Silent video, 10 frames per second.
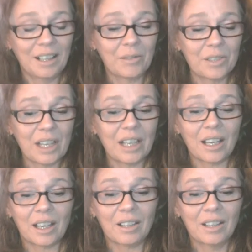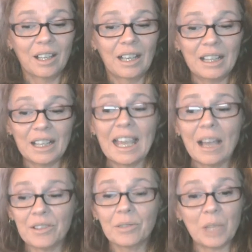it was like in the
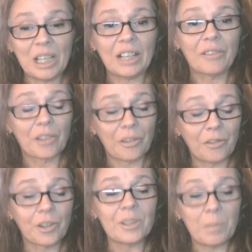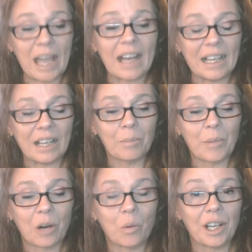council meeting for the first banning of
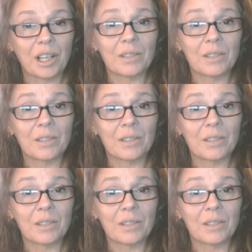marijuana,